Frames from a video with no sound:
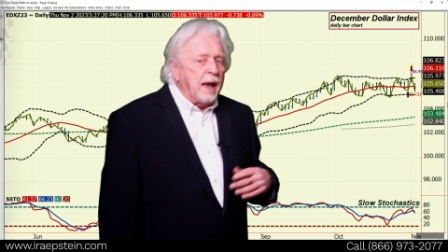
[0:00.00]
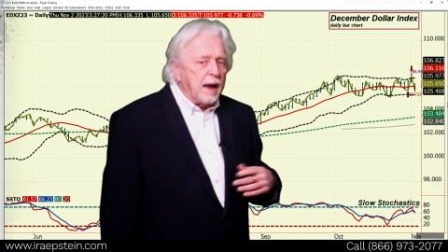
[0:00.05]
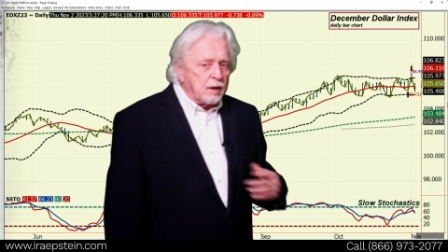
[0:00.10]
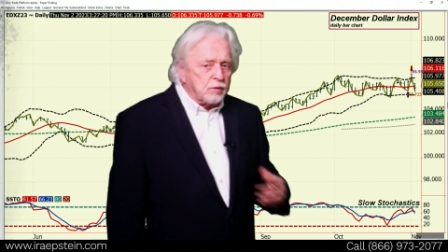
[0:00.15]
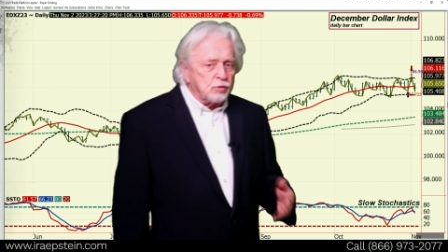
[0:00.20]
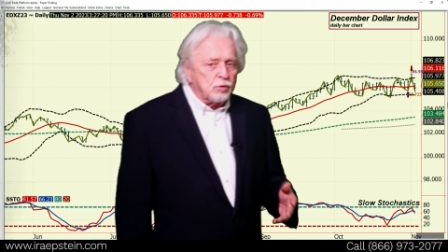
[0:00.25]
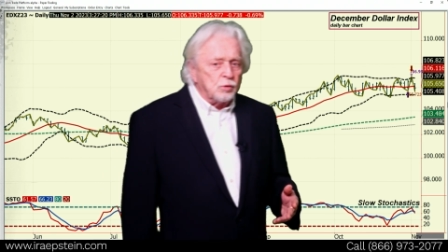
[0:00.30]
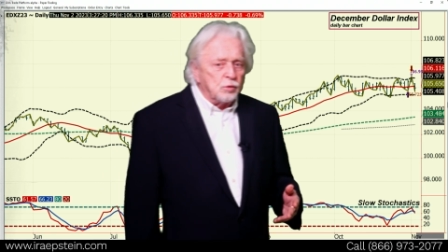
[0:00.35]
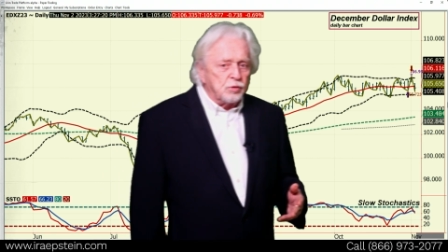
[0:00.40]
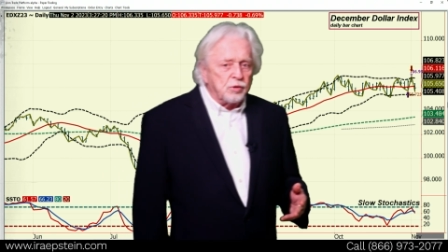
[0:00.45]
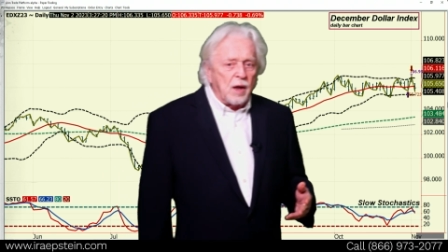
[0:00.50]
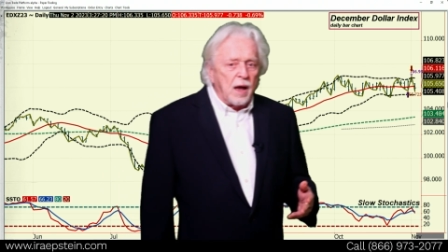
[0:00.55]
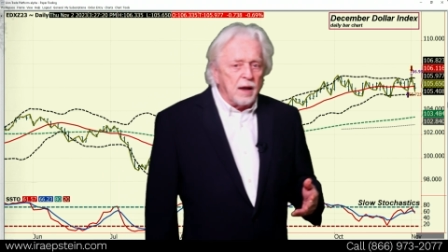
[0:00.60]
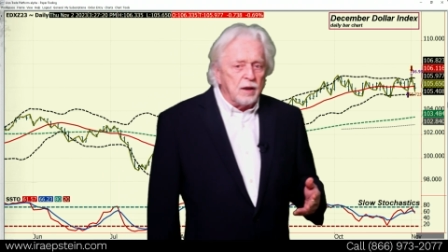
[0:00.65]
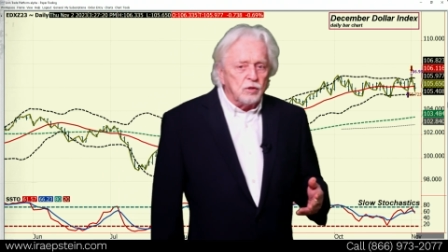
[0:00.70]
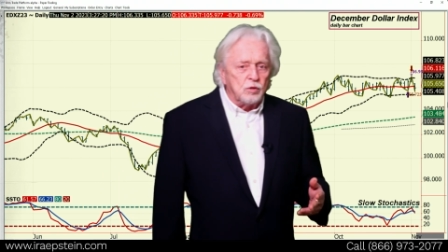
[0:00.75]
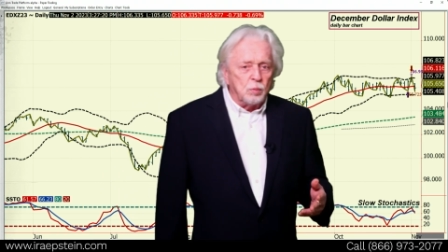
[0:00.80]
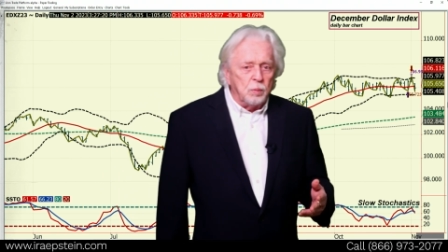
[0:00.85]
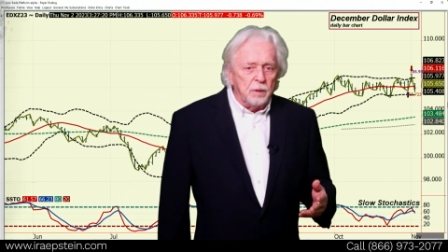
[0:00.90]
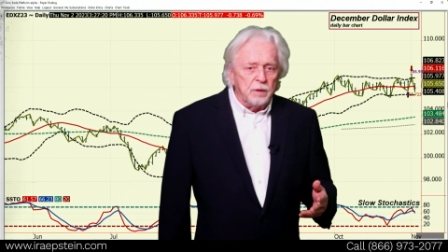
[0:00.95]

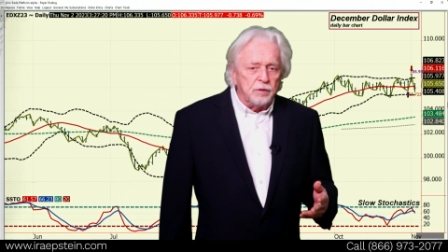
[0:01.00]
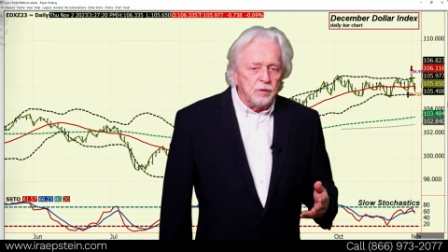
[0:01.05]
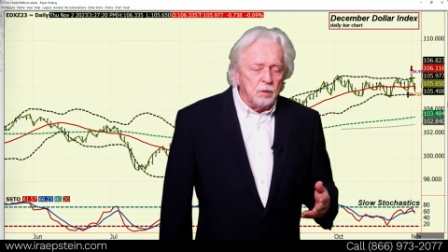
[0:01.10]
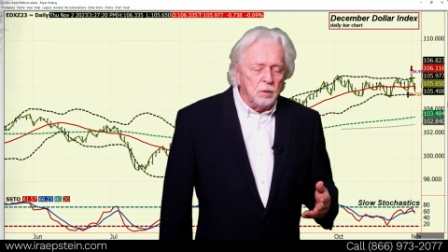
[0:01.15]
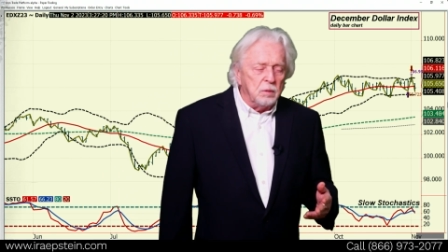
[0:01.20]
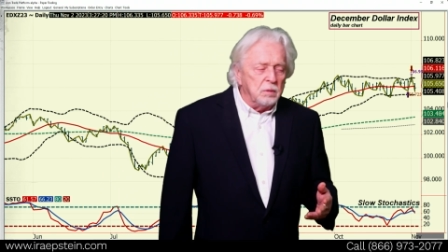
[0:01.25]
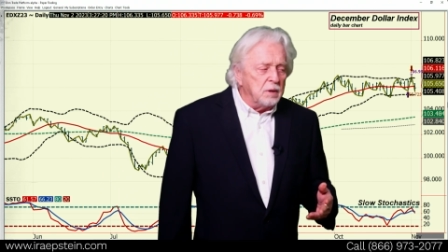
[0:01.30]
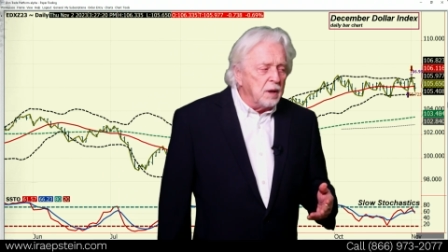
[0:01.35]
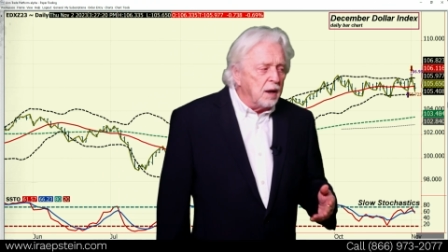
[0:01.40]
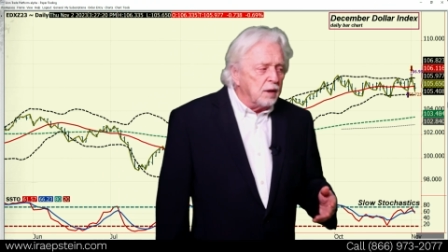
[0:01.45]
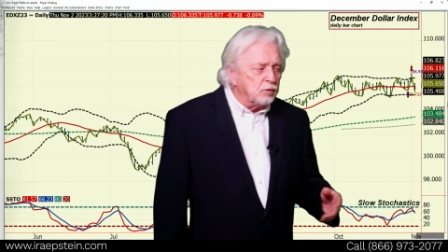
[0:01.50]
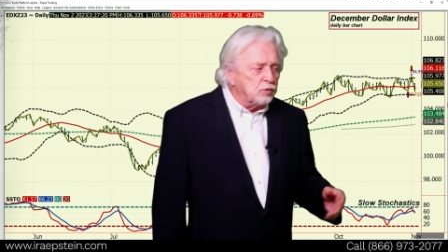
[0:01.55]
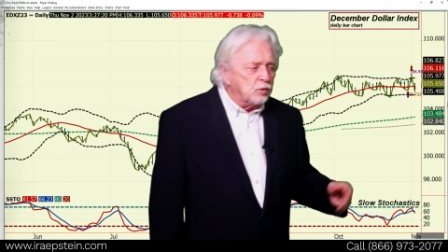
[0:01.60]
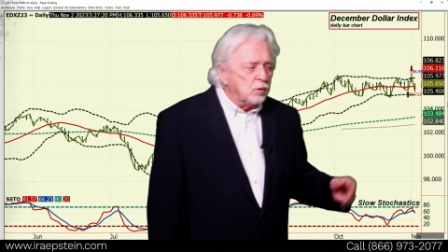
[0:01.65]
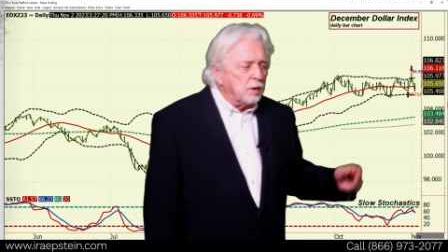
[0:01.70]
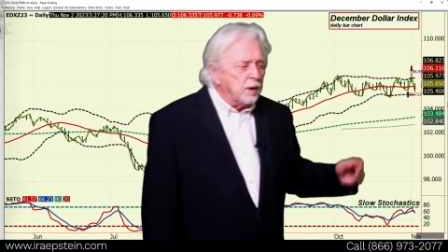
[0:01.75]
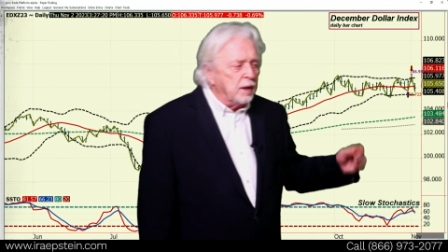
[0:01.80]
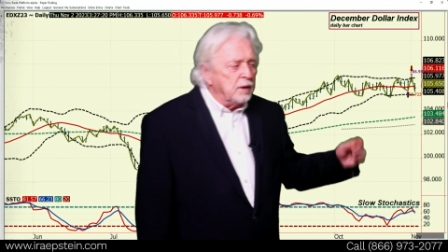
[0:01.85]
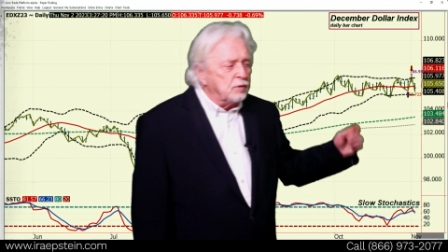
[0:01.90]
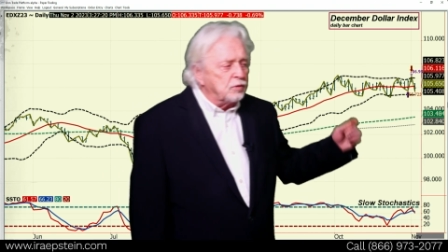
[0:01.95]
exercise with you
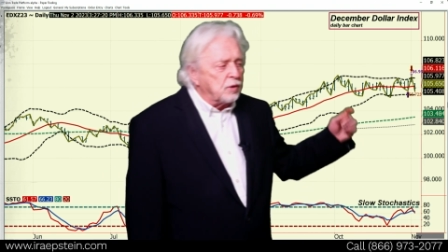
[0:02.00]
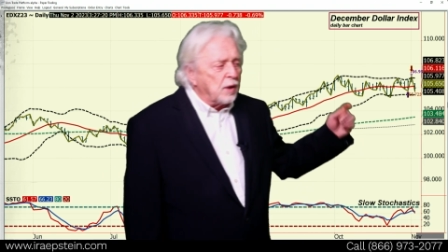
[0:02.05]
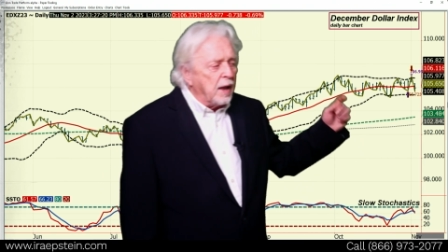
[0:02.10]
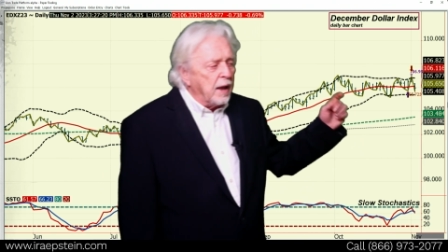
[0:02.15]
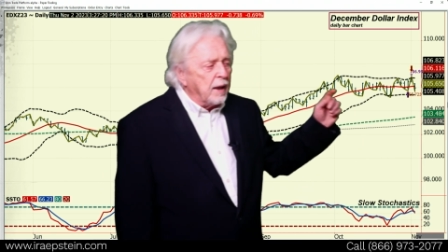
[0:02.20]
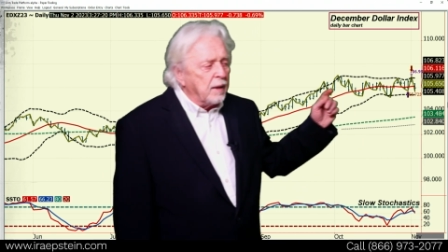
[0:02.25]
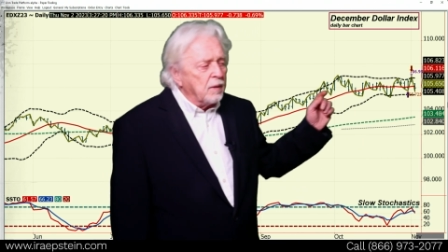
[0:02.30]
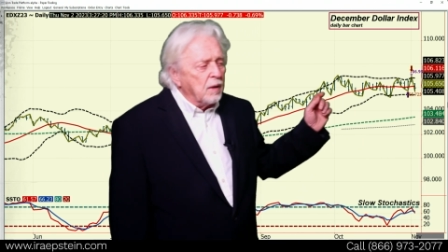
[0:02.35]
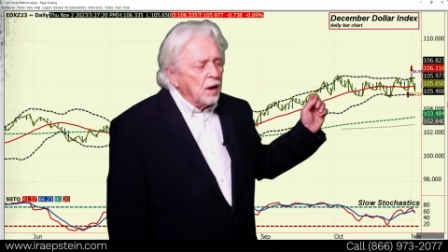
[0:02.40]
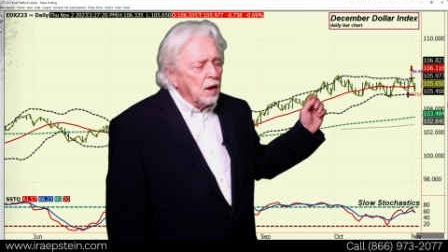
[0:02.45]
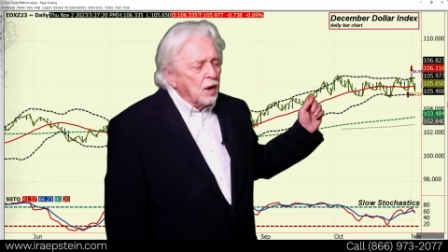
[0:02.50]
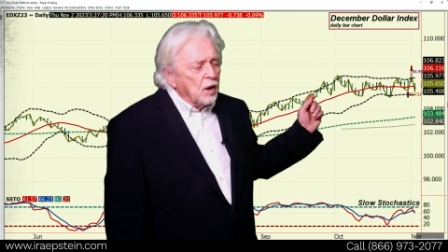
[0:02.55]
yesterday saying